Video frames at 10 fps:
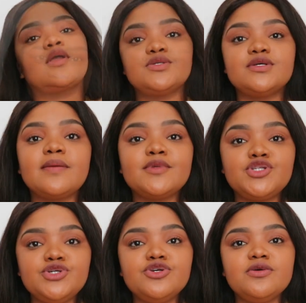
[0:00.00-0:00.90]
So number
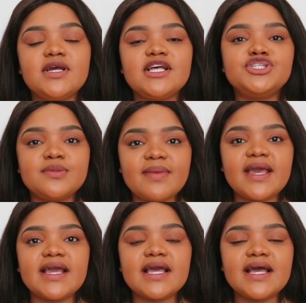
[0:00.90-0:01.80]
2 is to
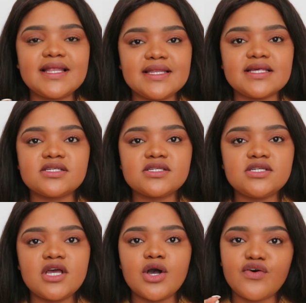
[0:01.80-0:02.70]
make a
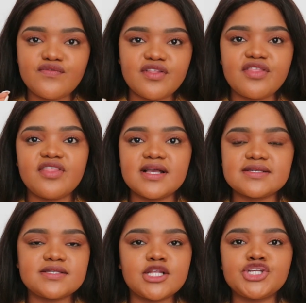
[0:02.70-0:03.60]
list of the
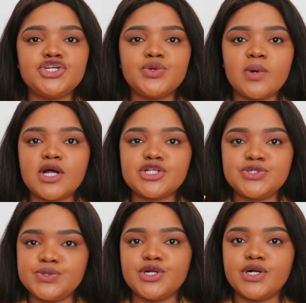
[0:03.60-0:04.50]
things that you want
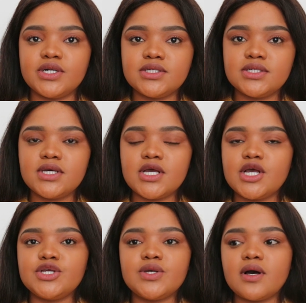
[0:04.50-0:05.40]
to learn.
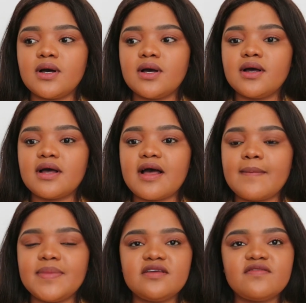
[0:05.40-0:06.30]
I
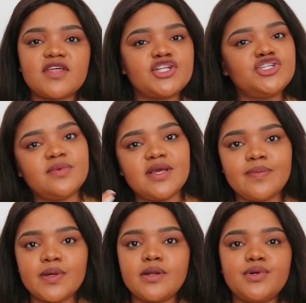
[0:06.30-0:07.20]
believe that to be a
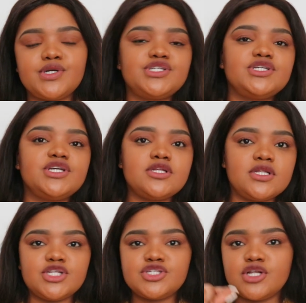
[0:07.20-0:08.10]
better person, you
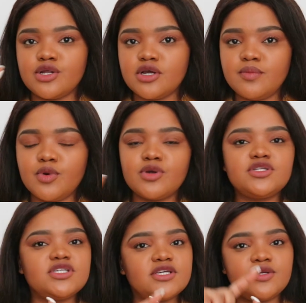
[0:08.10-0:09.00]
need to learn more,
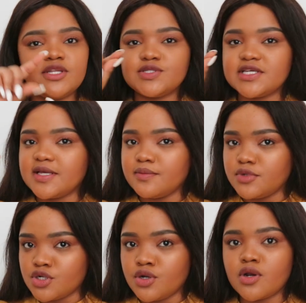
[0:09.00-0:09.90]
you need to
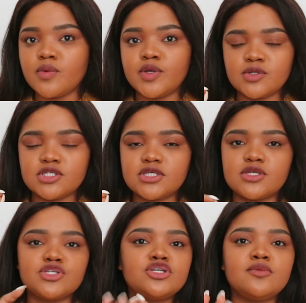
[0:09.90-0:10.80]
keep growing your
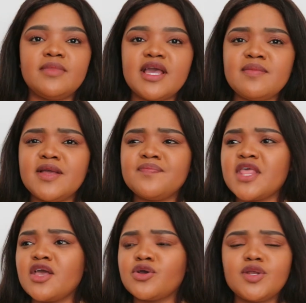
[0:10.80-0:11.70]
skills. So maybe
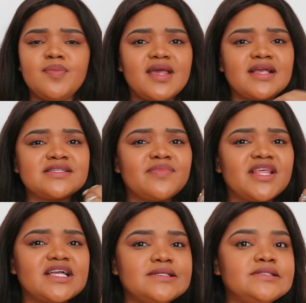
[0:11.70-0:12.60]
could be
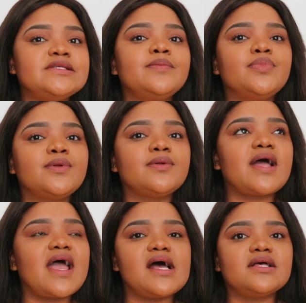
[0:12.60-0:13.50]
something as
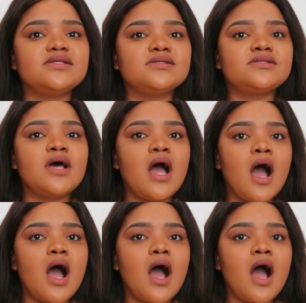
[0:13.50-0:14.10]
simple as